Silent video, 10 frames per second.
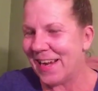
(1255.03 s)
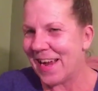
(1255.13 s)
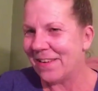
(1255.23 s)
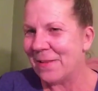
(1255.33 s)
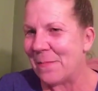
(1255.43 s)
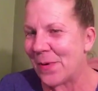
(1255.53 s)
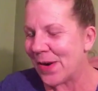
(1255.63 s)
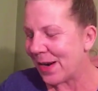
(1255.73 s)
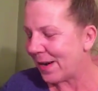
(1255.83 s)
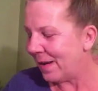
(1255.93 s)
out in the
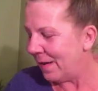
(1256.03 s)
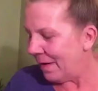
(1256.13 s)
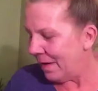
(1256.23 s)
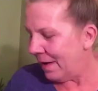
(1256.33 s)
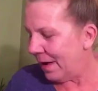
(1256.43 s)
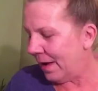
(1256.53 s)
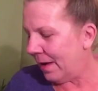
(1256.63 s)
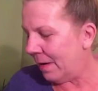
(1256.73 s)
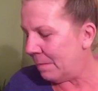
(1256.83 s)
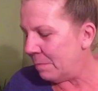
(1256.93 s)
park.
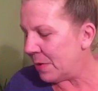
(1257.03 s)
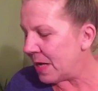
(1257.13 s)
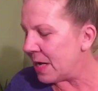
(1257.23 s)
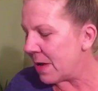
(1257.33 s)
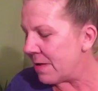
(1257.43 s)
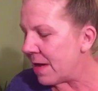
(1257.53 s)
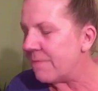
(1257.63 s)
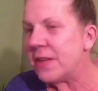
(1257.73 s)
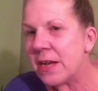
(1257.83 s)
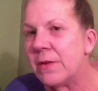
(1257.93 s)
But anyway, yeah,
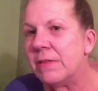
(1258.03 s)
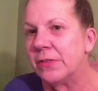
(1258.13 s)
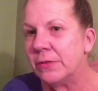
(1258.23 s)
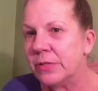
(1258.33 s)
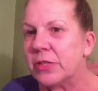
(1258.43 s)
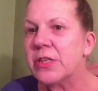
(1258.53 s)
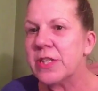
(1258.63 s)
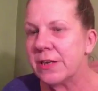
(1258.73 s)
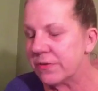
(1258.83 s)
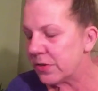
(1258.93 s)
video influencers,
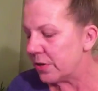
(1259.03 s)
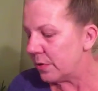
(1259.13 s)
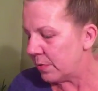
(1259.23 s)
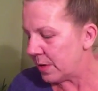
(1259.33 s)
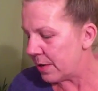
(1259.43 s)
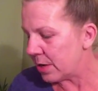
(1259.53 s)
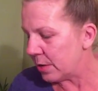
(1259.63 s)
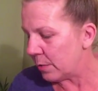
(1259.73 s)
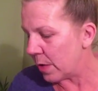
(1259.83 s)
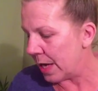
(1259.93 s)
they're a
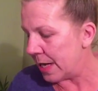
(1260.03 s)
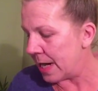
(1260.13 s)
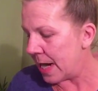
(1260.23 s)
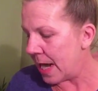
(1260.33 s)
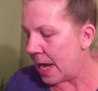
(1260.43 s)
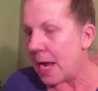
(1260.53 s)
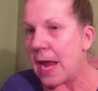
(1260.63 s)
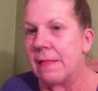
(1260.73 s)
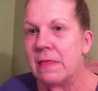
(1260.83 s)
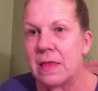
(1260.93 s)
good one.
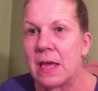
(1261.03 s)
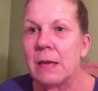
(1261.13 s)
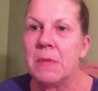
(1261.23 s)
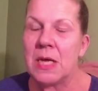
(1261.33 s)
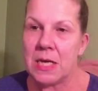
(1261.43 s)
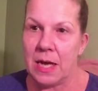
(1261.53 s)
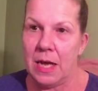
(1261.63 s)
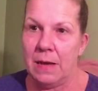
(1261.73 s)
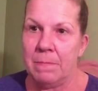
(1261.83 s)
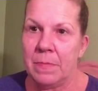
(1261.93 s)
And Think
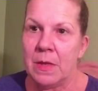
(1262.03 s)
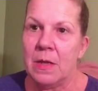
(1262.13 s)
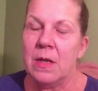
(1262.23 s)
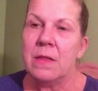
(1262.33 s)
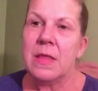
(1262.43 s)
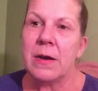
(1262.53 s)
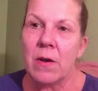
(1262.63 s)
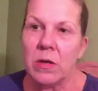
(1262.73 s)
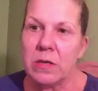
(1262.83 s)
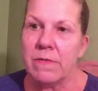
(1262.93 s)
Media,
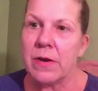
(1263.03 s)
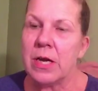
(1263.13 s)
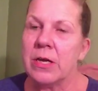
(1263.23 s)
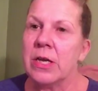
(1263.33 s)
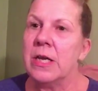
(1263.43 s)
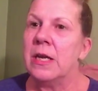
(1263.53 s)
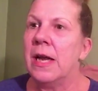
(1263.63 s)
they're also very good